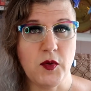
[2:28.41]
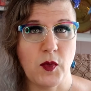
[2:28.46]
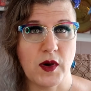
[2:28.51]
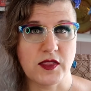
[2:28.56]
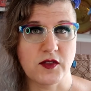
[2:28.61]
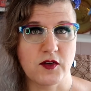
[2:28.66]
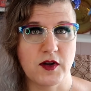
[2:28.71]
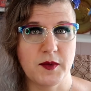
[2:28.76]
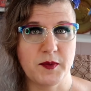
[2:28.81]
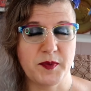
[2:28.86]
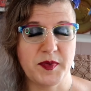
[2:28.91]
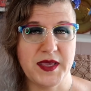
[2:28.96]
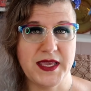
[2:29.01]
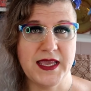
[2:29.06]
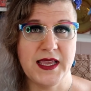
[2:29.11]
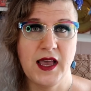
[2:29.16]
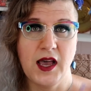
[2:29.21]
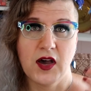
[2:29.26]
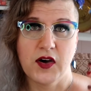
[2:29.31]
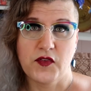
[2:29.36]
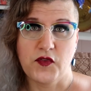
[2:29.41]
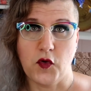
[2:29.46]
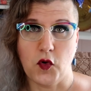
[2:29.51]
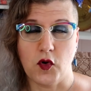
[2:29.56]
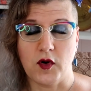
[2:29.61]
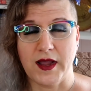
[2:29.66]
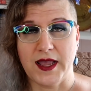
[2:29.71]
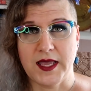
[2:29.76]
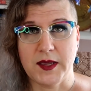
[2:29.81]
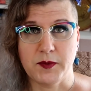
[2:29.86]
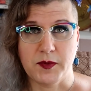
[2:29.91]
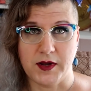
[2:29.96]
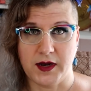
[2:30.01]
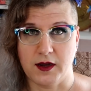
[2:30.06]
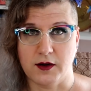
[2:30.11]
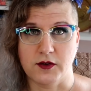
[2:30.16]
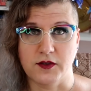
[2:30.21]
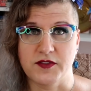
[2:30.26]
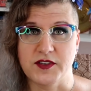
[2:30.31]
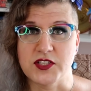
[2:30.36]
whether it be for a
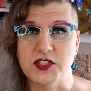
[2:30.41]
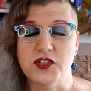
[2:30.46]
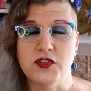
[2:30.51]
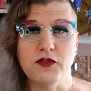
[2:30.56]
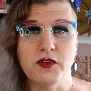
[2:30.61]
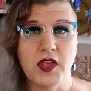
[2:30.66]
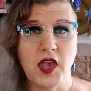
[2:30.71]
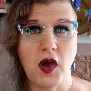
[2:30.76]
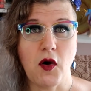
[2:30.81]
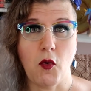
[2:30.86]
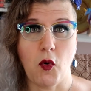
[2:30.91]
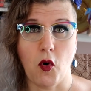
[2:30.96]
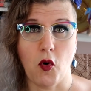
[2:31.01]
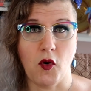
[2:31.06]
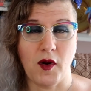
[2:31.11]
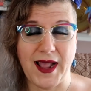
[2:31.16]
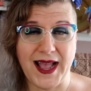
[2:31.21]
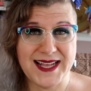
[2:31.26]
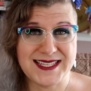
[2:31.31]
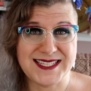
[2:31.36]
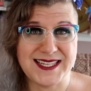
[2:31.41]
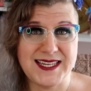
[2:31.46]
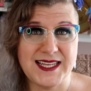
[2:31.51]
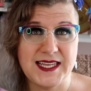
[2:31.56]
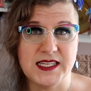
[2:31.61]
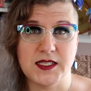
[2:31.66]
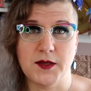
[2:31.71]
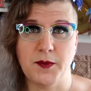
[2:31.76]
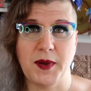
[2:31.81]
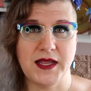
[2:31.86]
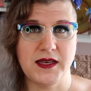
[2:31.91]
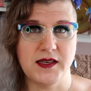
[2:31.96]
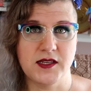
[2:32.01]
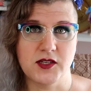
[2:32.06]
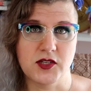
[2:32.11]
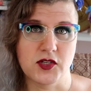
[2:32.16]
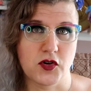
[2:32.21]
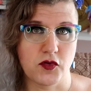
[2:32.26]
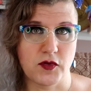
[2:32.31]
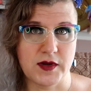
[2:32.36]
pornography studio or as an
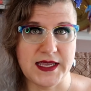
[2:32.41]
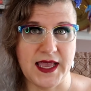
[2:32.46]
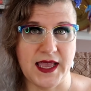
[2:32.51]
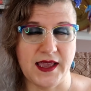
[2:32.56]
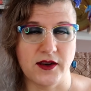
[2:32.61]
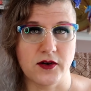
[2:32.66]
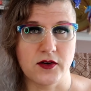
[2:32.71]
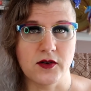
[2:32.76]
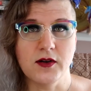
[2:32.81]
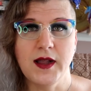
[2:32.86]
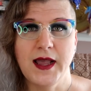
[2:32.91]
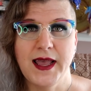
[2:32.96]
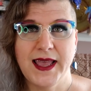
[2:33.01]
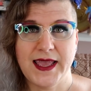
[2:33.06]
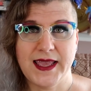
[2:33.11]
independent creator.